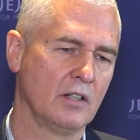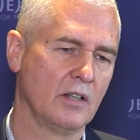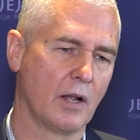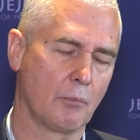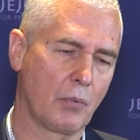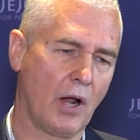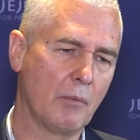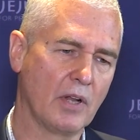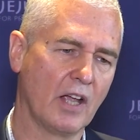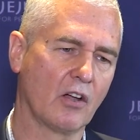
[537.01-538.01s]
Their
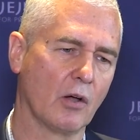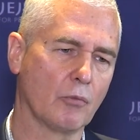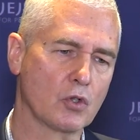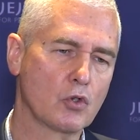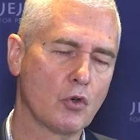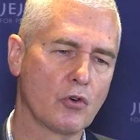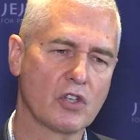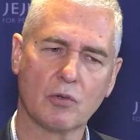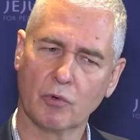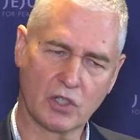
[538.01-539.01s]
primary income was
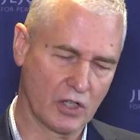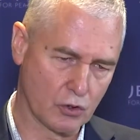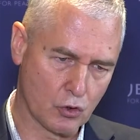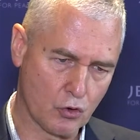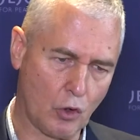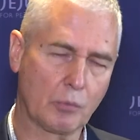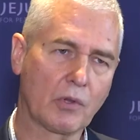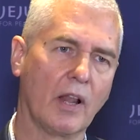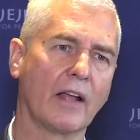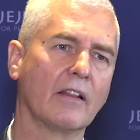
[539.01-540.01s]
tourism, which has
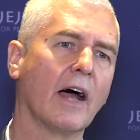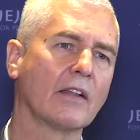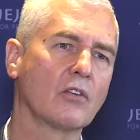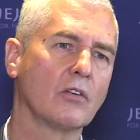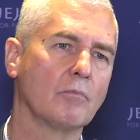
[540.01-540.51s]
stopped like that.